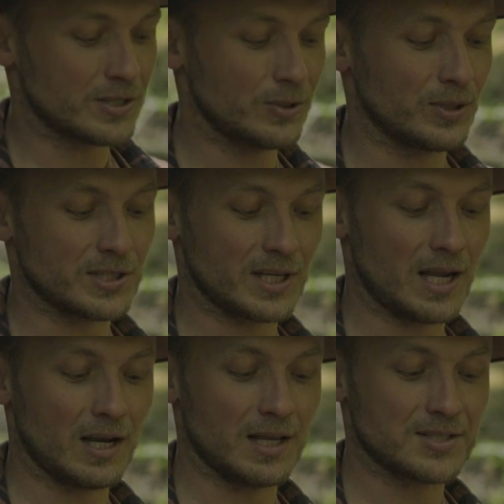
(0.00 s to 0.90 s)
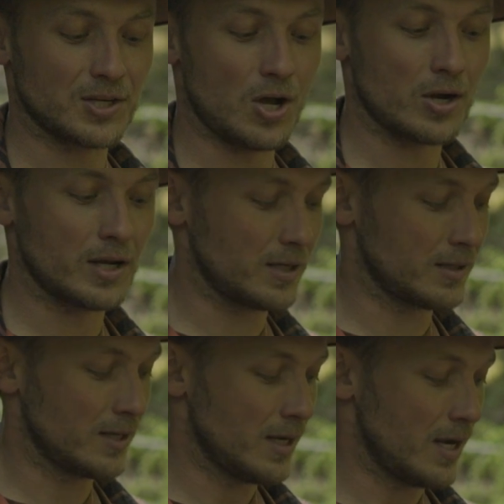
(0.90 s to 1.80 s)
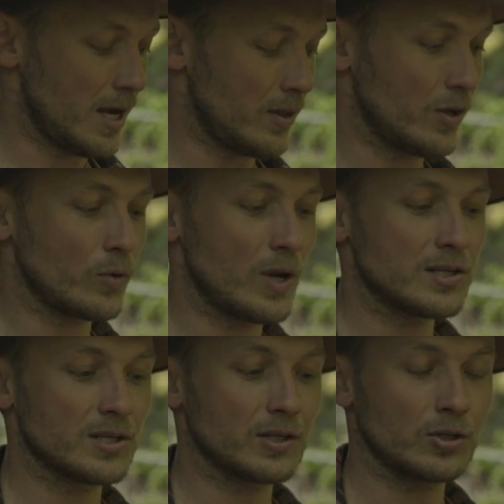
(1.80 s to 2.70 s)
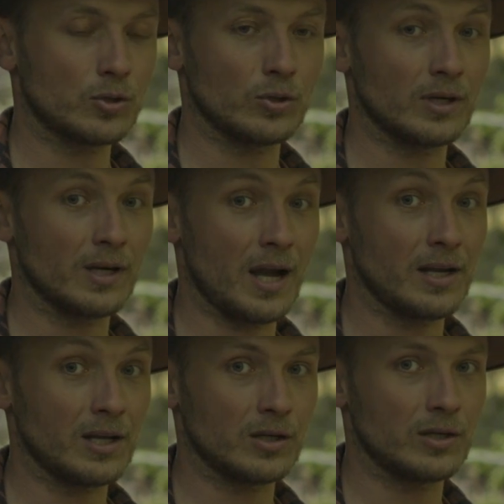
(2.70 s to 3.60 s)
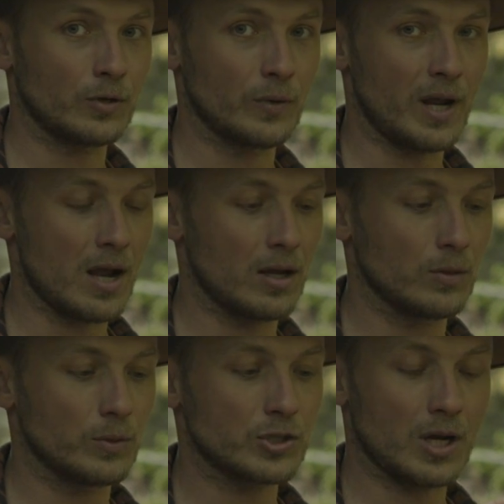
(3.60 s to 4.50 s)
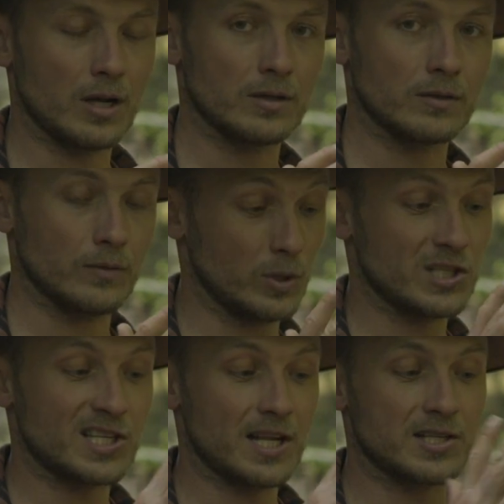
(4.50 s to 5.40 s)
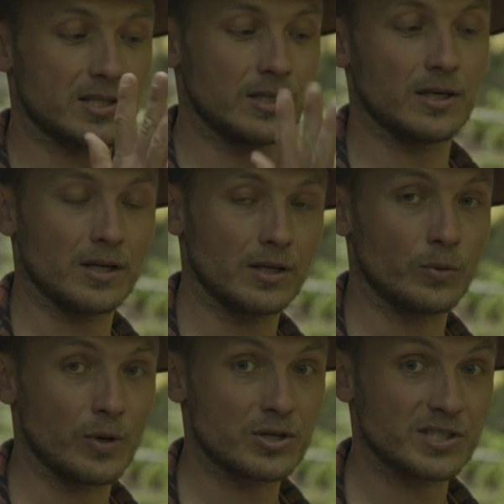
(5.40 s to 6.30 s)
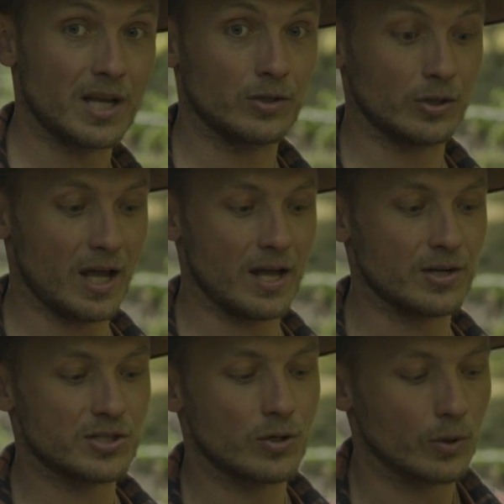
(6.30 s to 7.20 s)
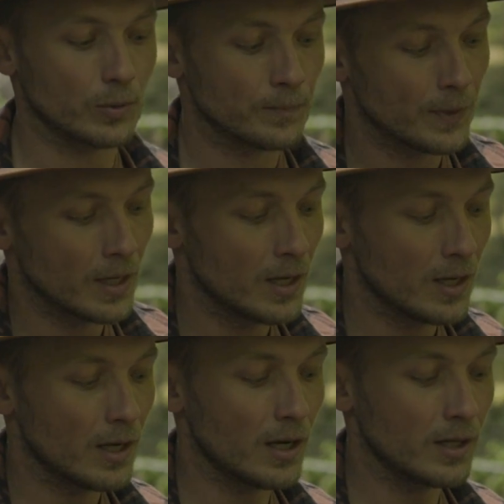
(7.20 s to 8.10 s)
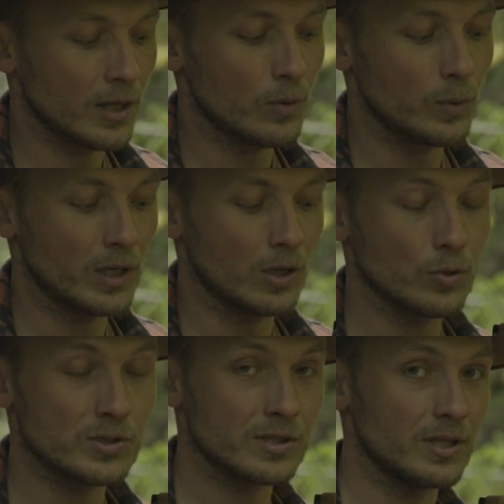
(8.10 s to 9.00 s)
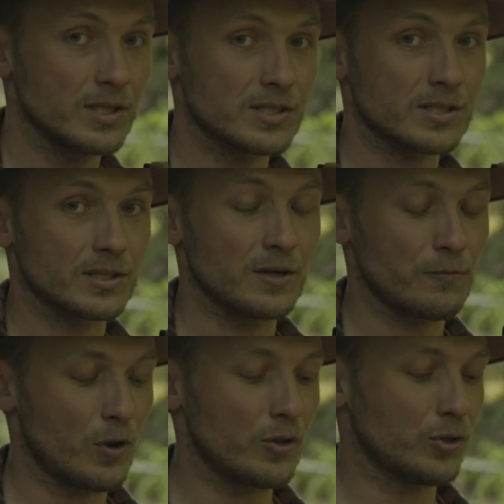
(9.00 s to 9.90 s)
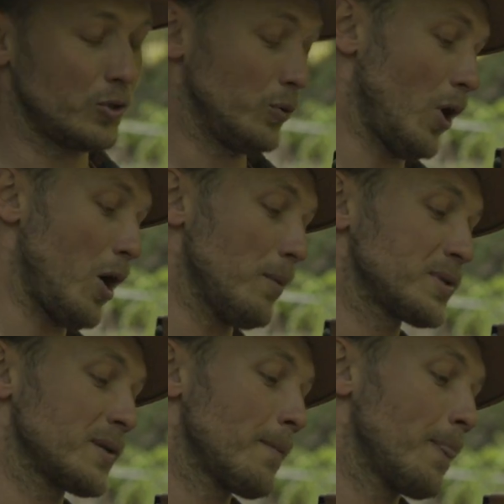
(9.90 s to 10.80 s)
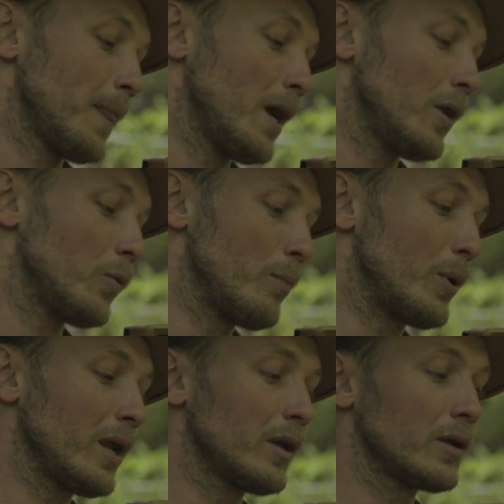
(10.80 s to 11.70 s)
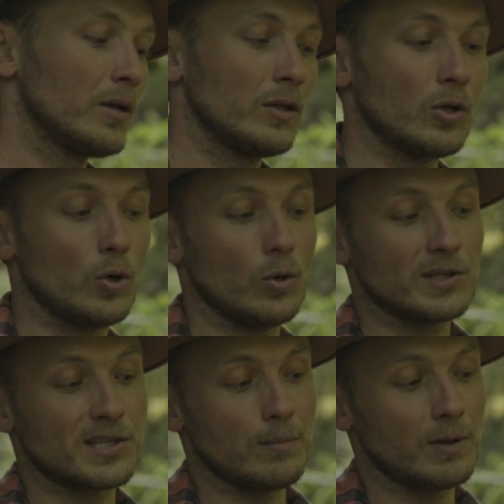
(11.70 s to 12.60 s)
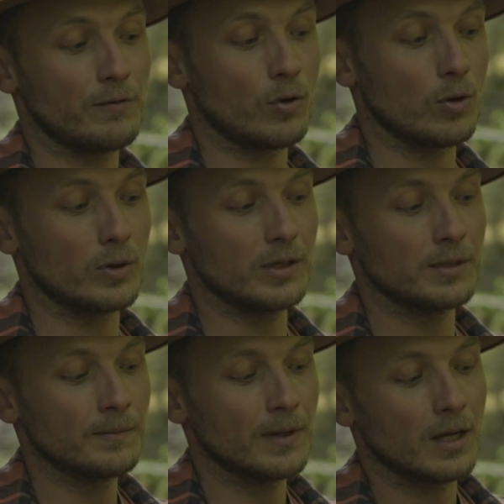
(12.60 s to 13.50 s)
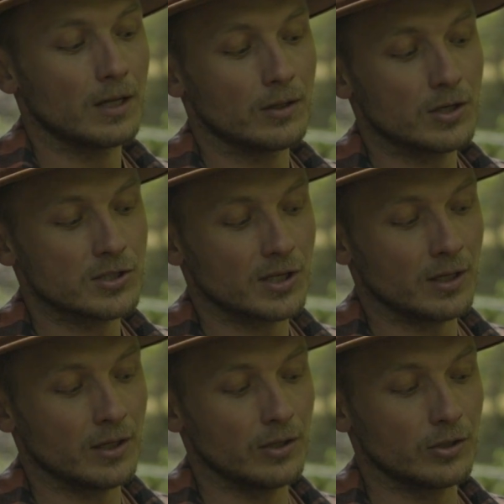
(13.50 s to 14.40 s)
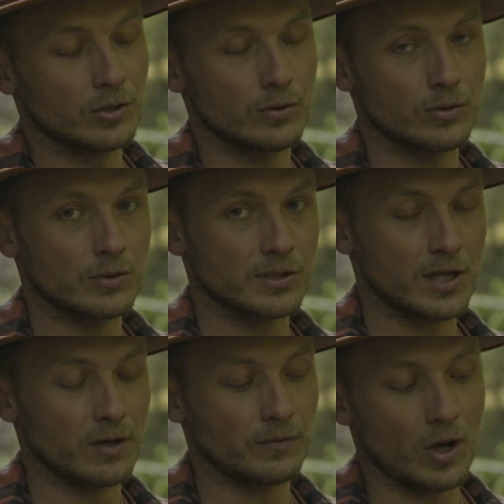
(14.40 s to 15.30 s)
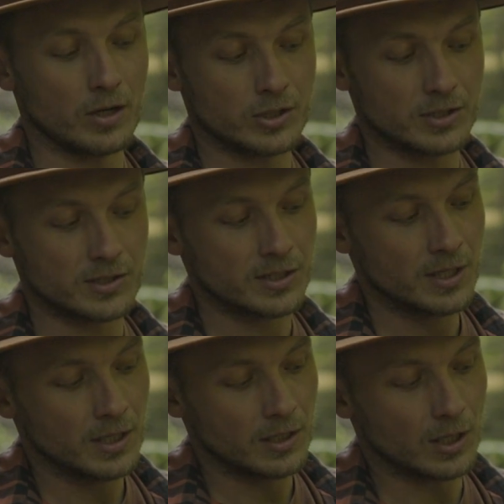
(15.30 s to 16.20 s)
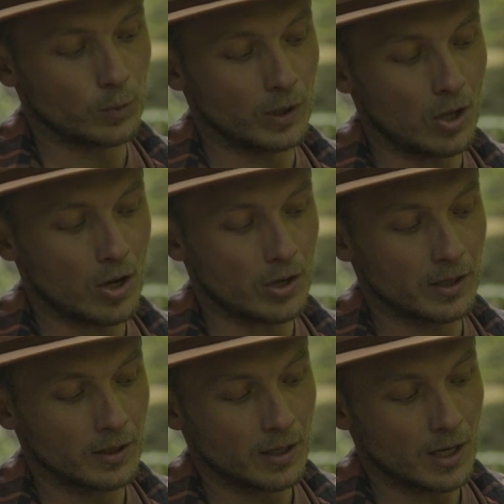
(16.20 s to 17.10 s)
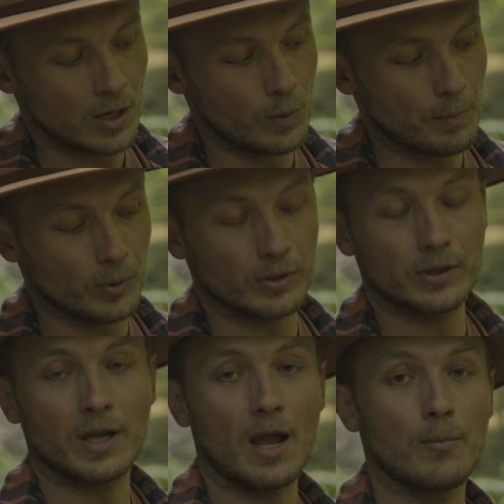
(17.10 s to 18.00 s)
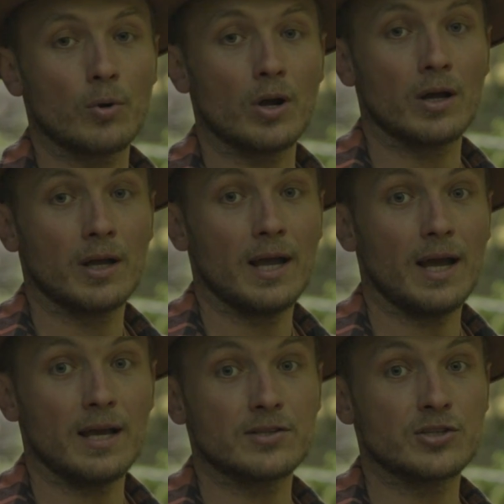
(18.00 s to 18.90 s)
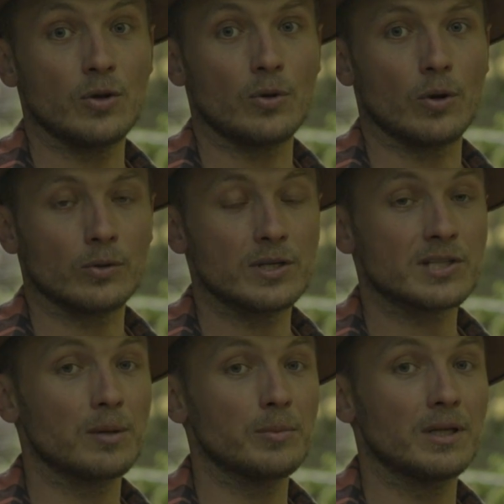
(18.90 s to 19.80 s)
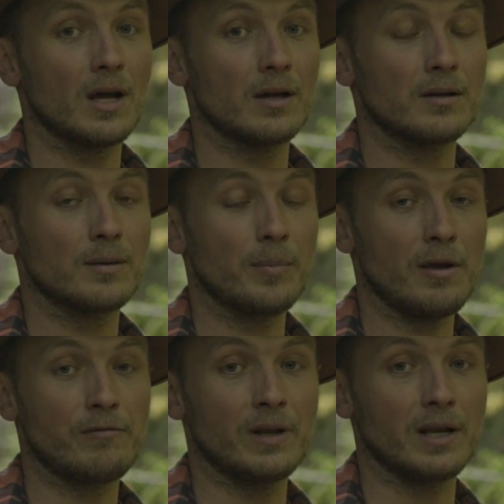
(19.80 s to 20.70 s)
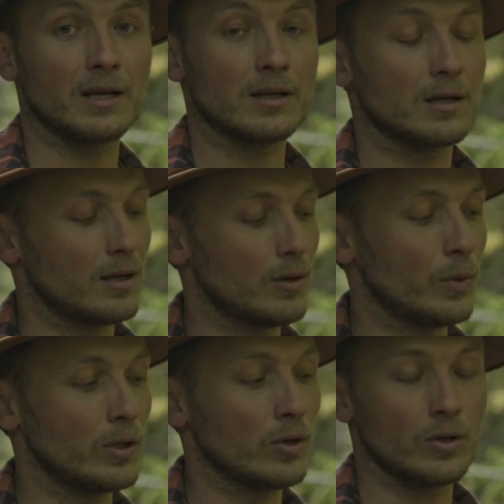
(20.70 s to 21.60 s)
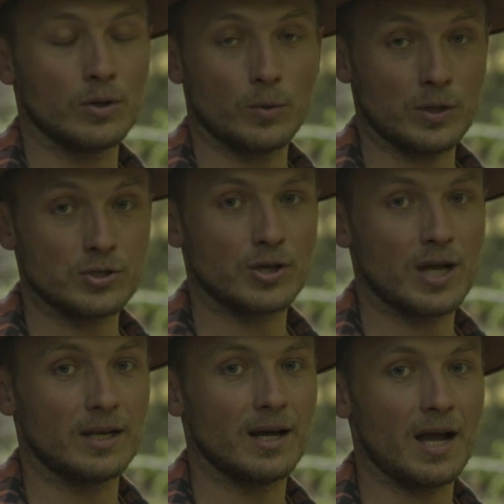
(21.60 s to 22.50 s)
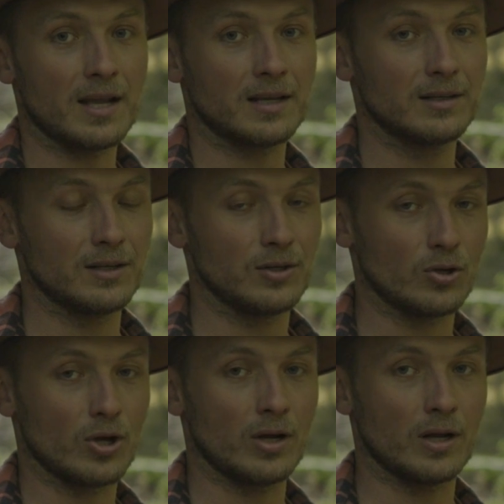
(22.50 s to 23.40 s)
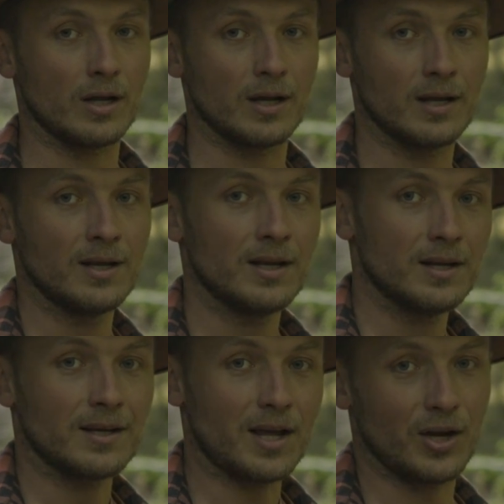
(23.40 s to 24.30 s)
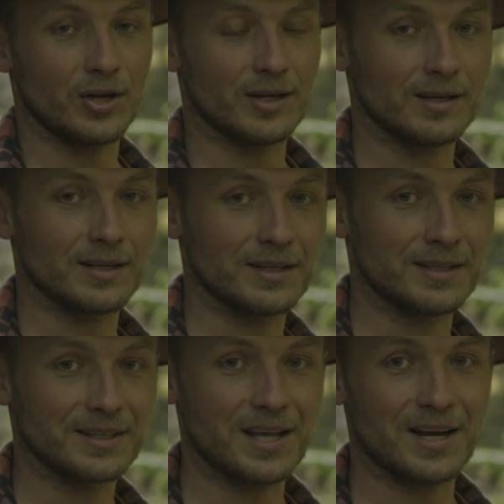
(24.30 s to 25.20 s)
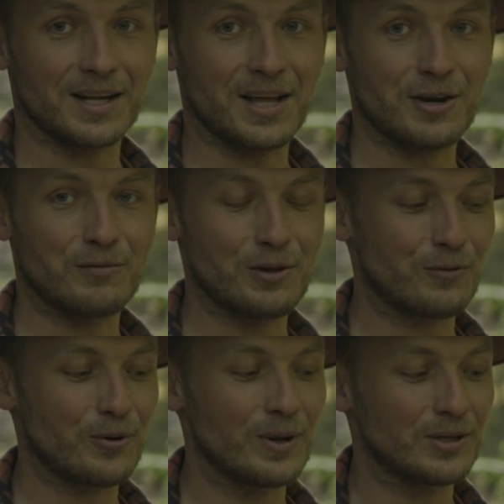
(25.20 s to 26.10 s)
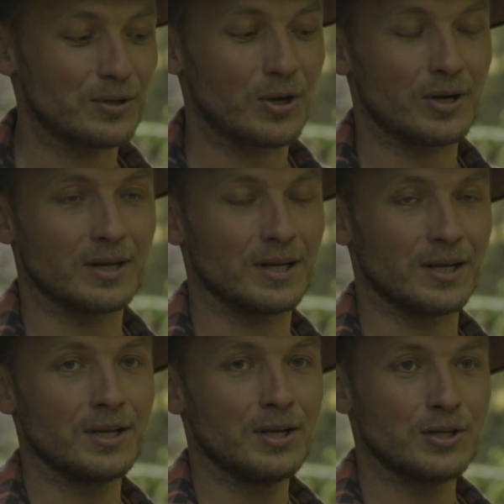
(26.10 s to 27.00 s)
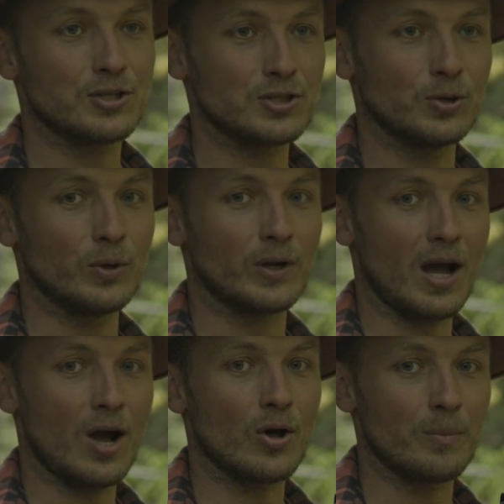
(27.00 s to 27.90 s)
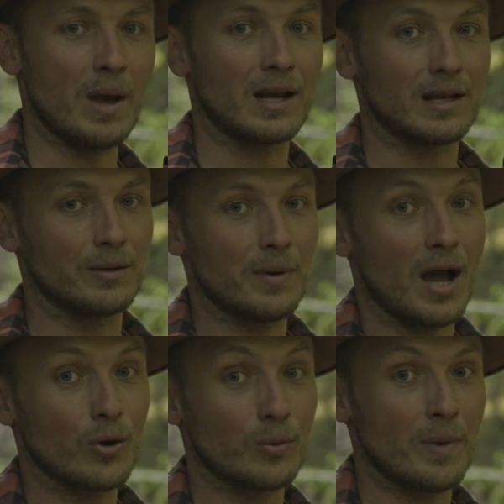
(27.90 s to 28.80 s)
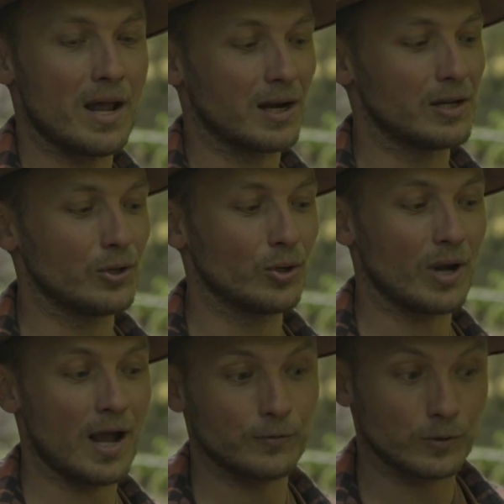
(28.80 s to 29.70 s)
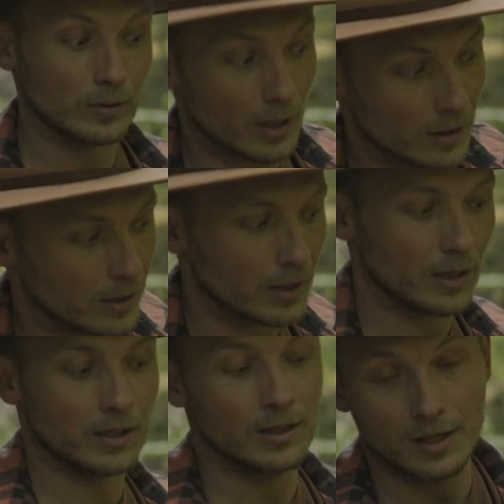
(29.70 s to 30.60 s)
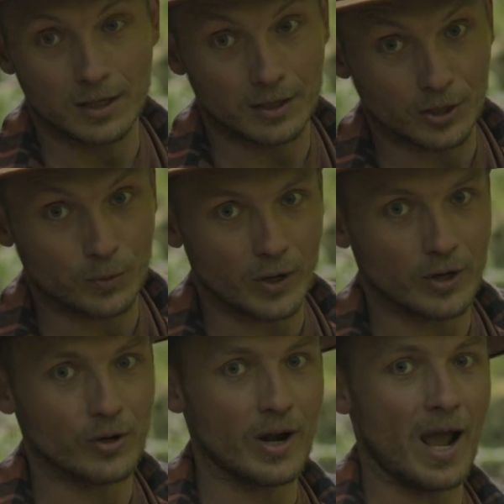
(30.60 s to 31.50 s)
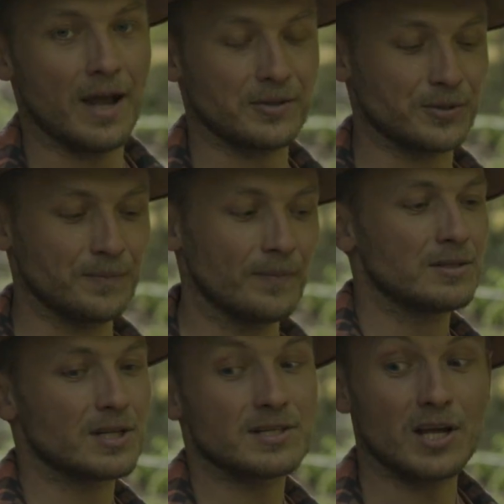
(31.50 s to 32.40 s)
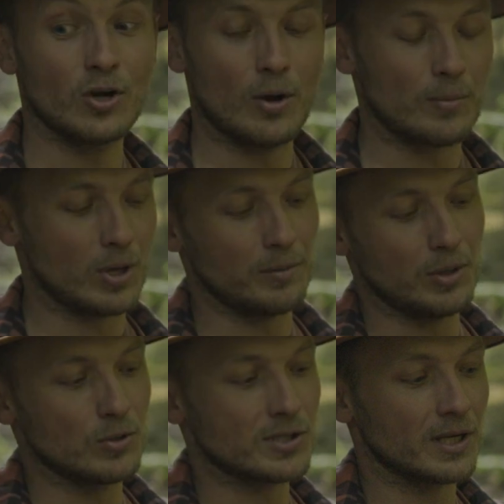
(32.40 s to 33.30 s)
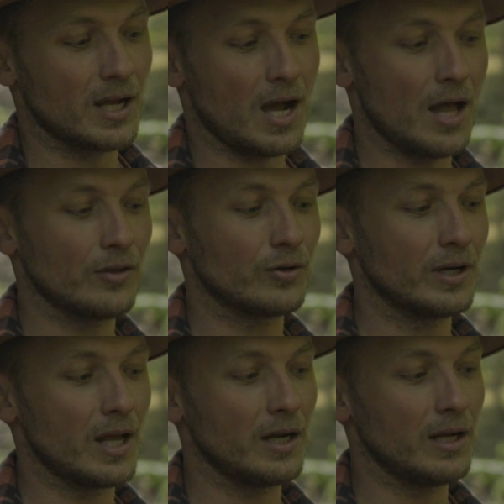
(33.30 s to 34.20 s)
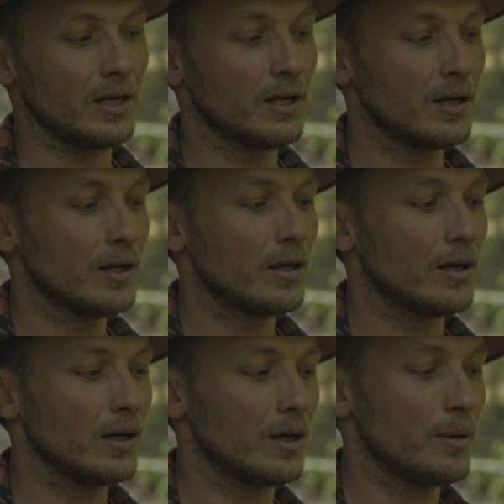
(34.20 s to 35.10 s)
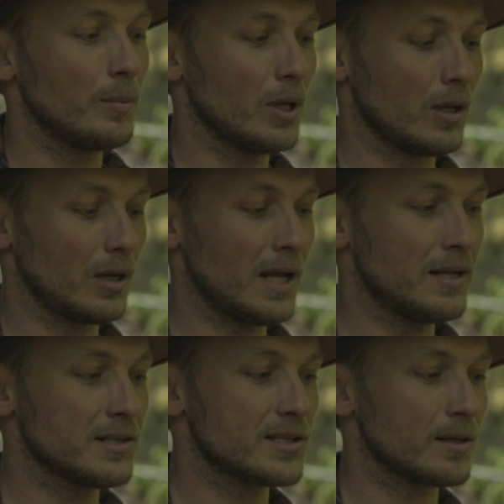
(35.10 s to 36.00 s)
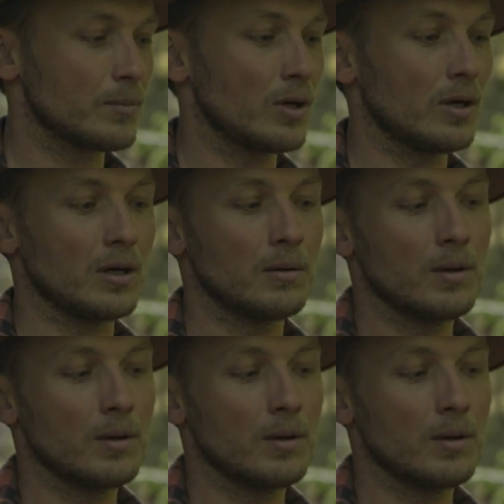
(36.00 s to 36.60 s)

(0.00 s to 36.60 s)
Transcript: do this again. Let's lock it and raise it to the 90-degree angle, which sets the rear standard at a 0. And then we loosen these front two knobs and we bring the whole assembly forward. And there's another two set of notches that we lock and we put the camera at 0. This can be done by feeling. Once you get the Eikan and you're gonna kind of get a feel for it, you're gonna just do it automatically. You don't have to kind of like look where you're at. Since I know I'm gonna be using a 180 mil lens, I'm gonna